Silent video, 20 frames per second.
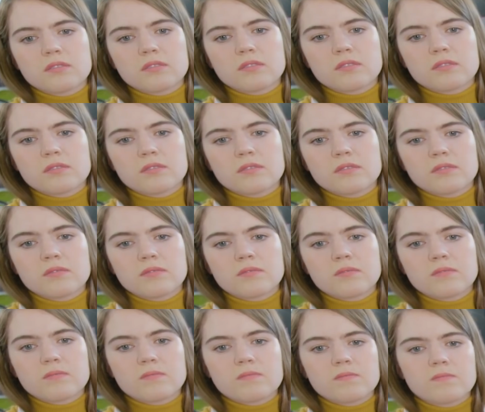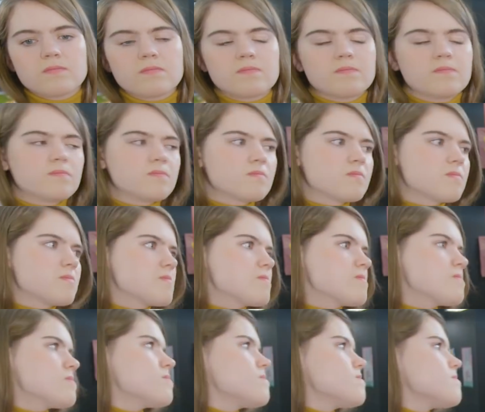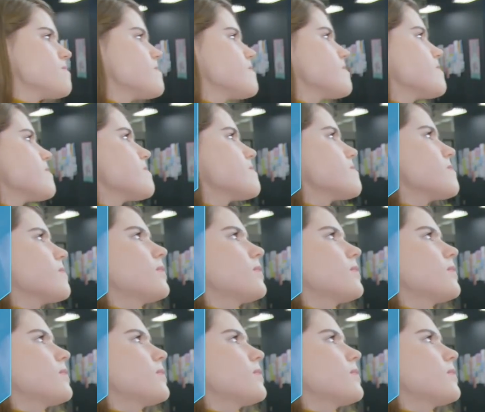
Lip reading: (silent)